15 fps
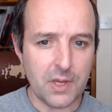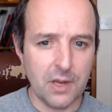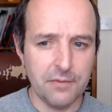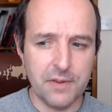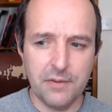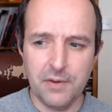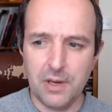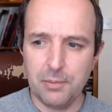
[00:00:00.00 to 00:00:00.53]

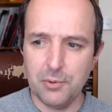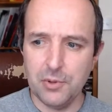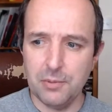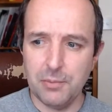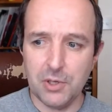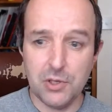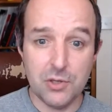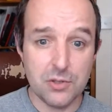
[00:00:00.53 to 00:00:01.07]
I've given up on
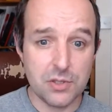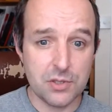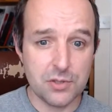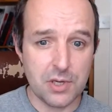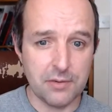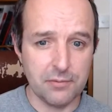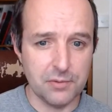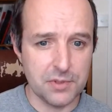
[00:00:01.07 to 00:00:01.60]
them. I used to
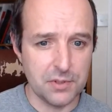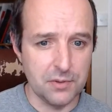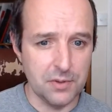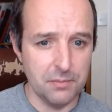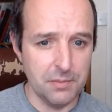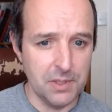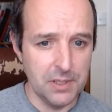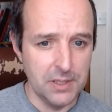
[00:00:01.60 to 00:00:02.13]
travel to
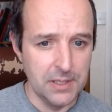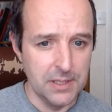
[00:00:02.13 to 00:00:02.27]
them,